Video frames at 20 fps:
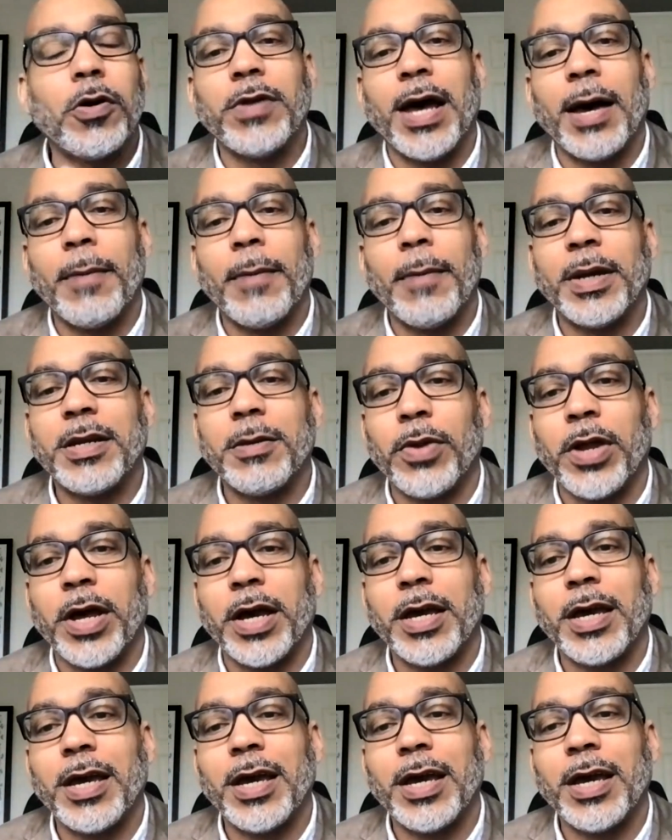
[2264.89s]
how that might
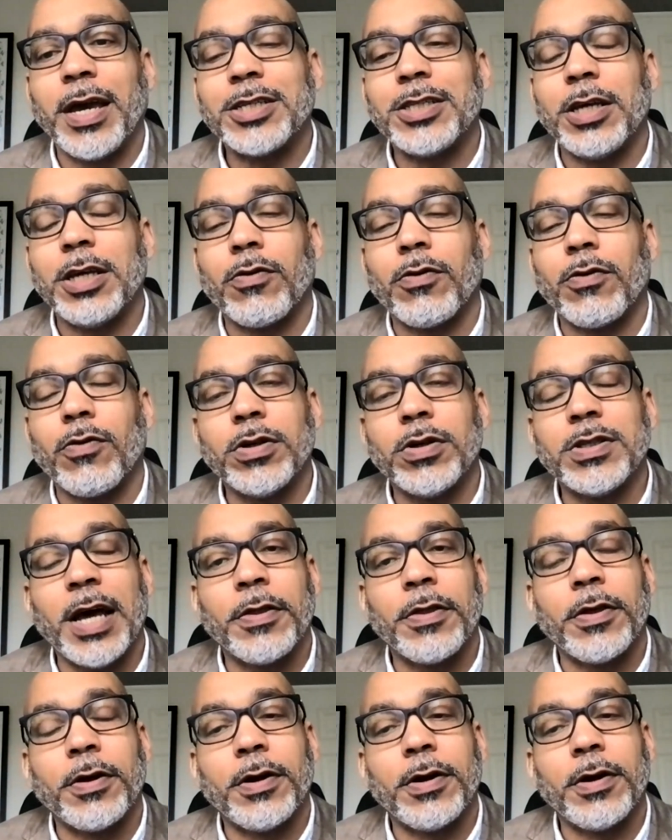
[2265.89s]
apply actually
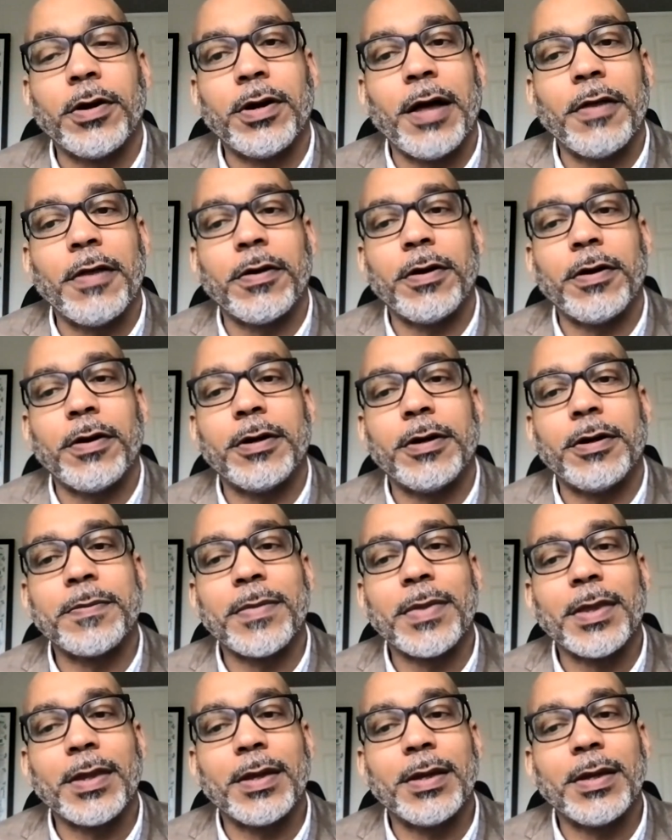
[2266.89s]
across
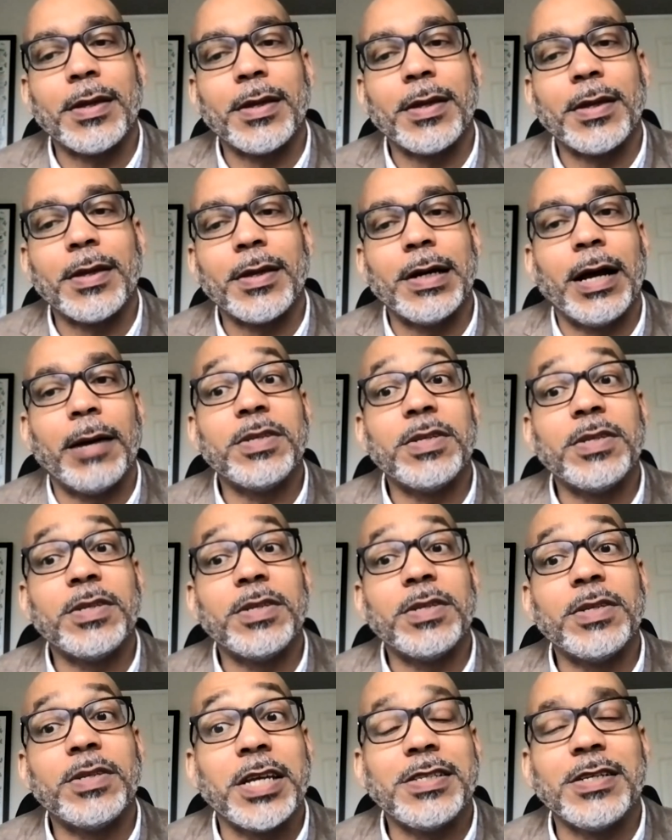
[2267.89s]
other
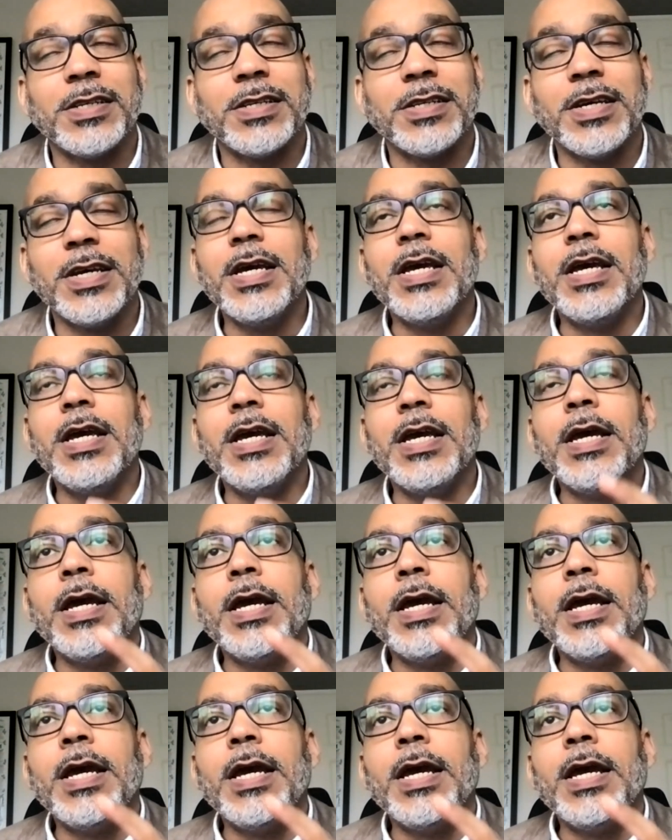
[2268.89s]
sciences.